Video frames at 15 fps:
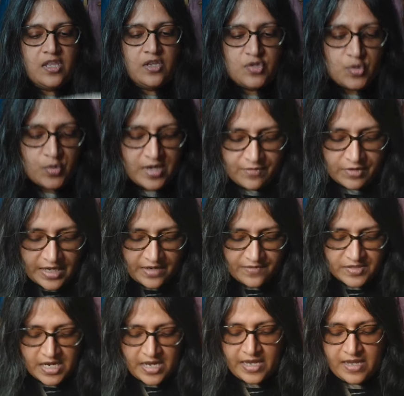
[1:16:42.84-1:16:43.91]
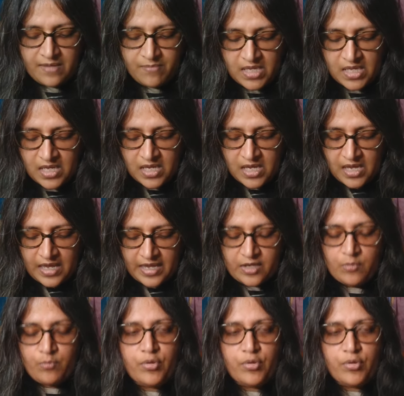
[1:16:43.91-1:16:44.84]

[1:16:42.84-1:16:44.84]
lot of time, I could put in